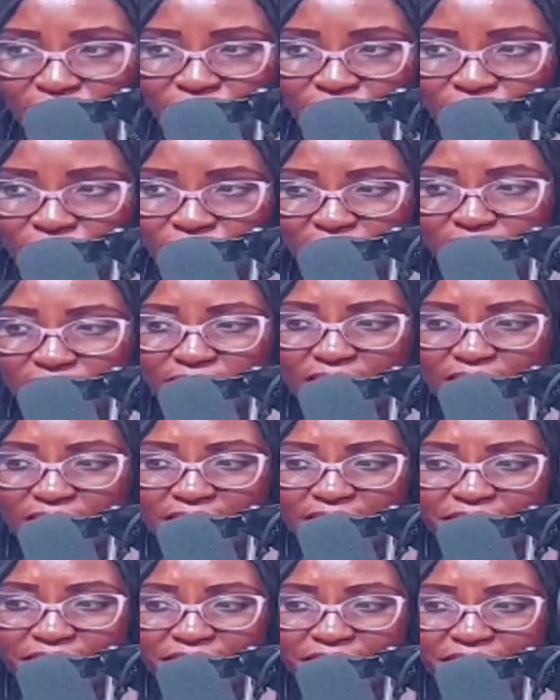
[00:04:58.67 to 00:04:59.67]
They are
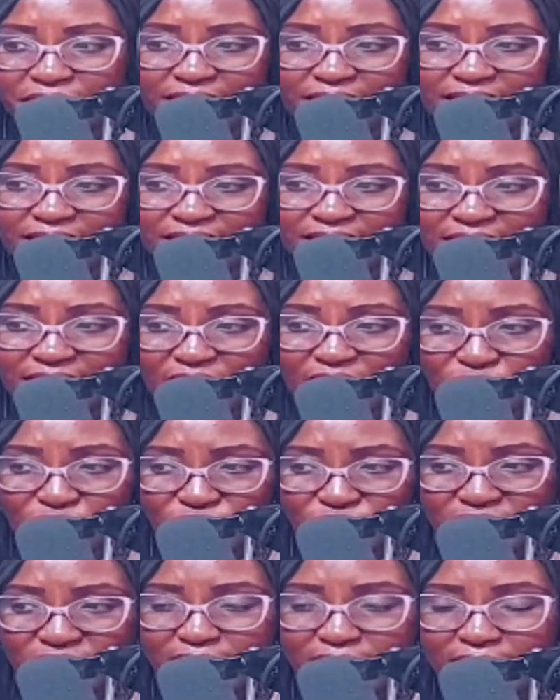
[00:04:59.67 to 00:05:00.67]
invalid as they are
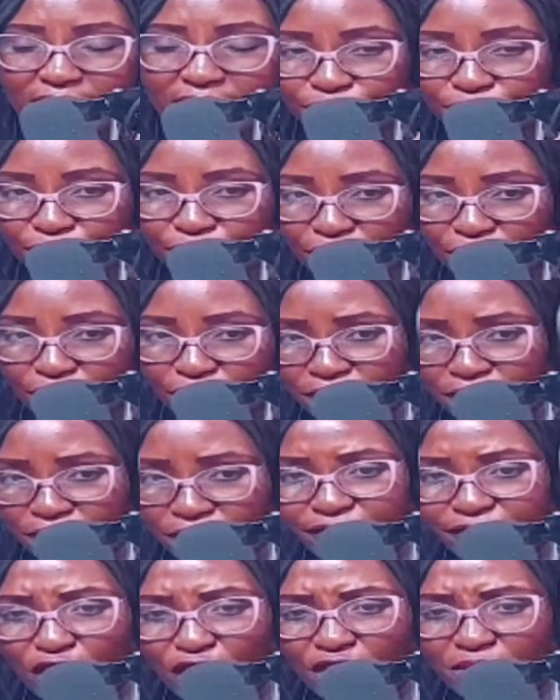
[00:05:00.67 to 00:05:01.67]
considered to be unlawful.
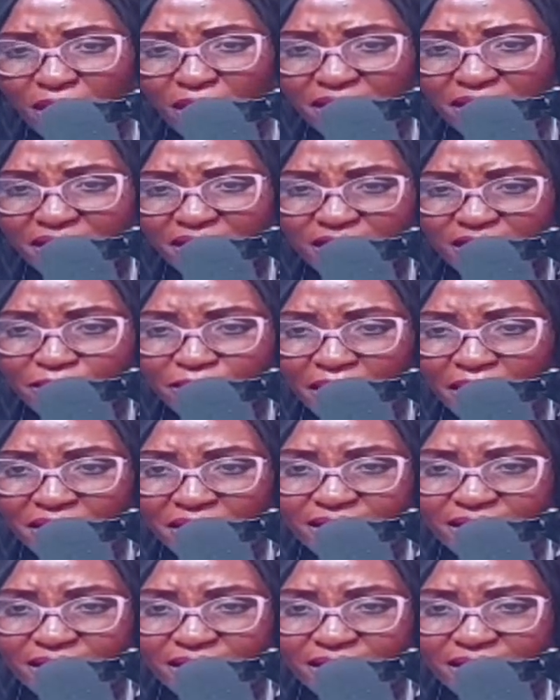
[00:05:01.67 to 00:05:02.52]
A void marriage is a marriage